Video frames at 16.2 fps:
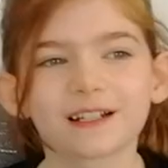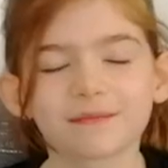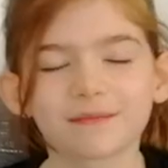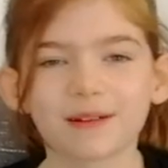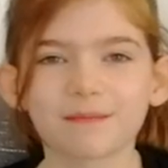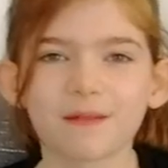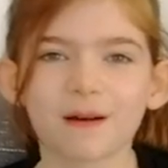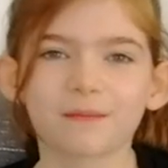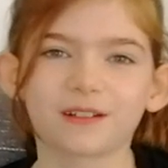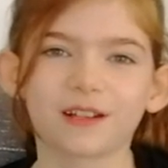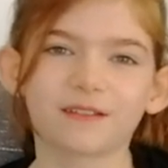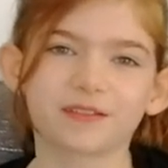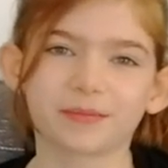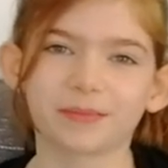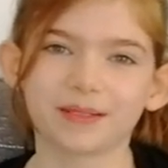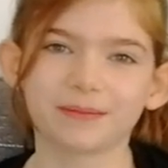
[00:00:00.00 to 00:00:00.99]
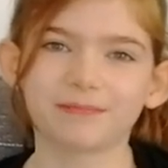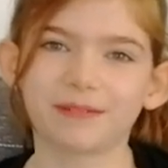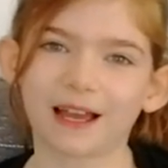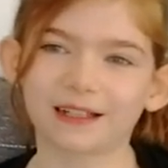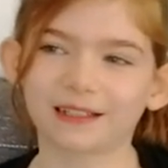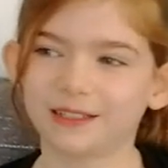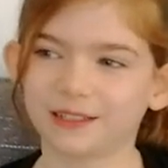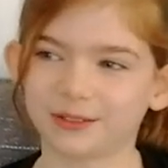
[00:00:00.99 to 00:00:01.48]
My mum loves me
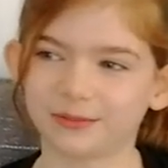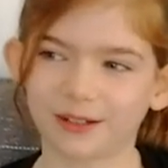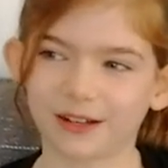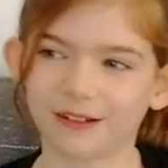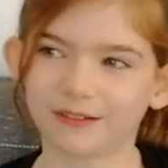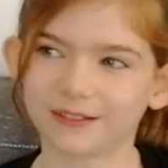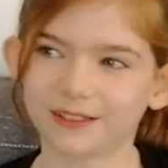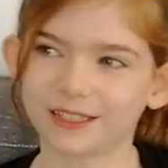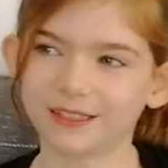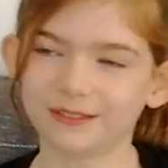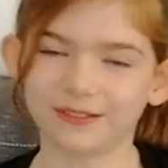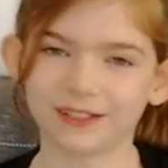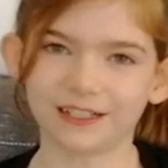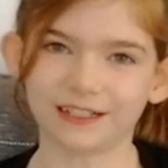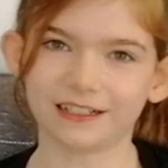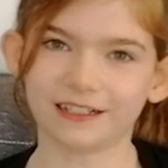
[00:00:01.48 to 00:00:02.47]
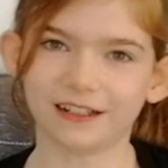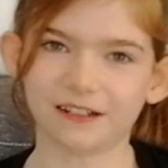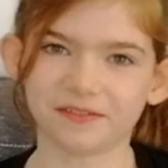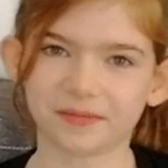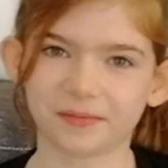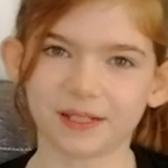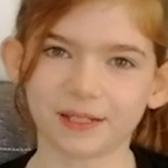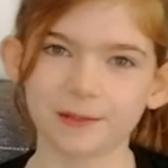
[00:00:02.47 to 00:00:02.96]
back as well and she really
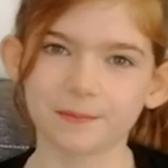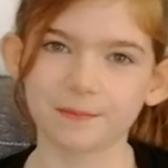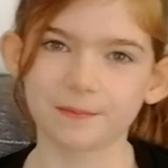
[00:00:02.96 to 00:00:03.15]
loves me.